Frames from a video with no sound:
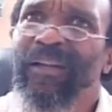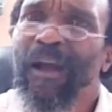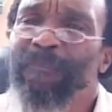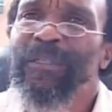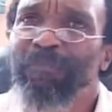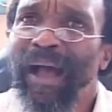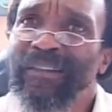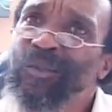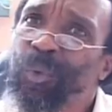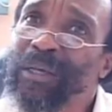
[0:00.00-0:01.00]
comes
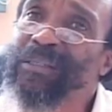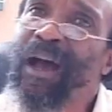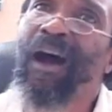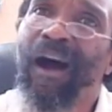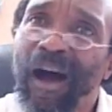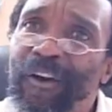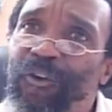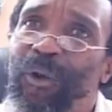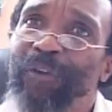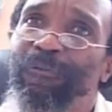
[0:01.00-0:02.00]
back to us
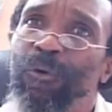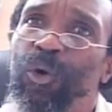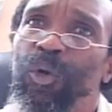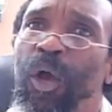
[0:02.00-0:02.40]
100-fold